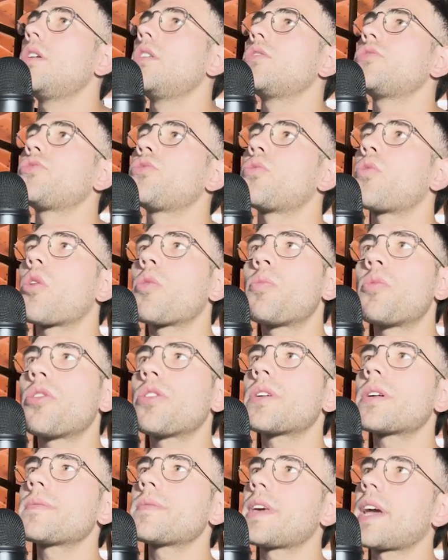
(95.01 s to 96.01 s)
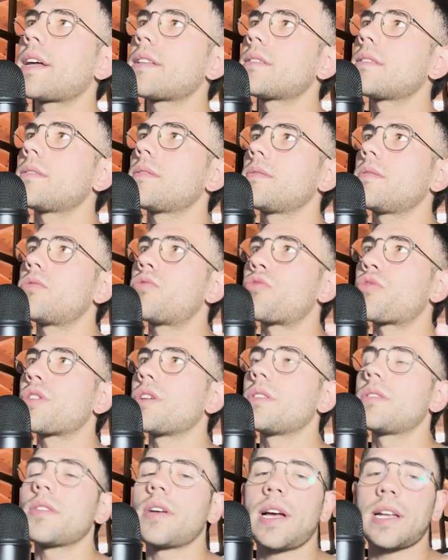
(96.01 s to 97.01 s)
So our program can
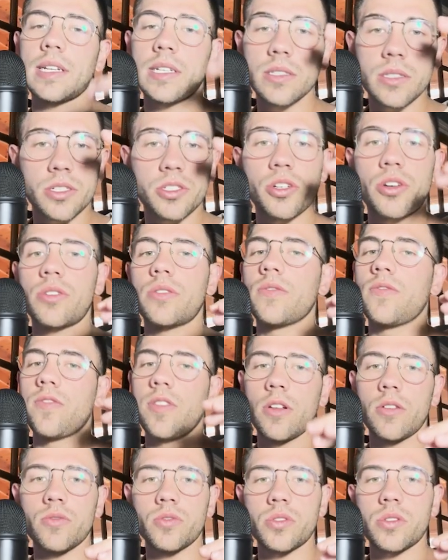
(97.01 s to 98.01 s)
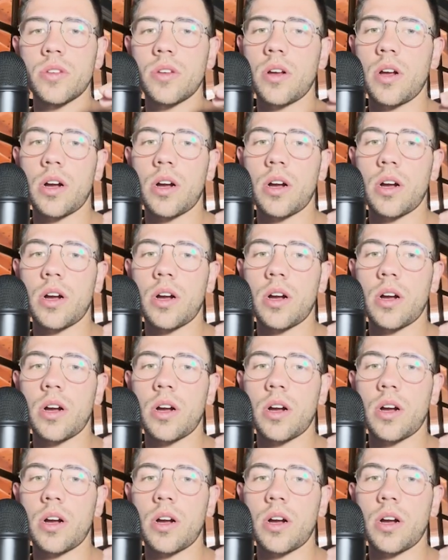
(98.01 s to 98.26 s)
read an integer, floats,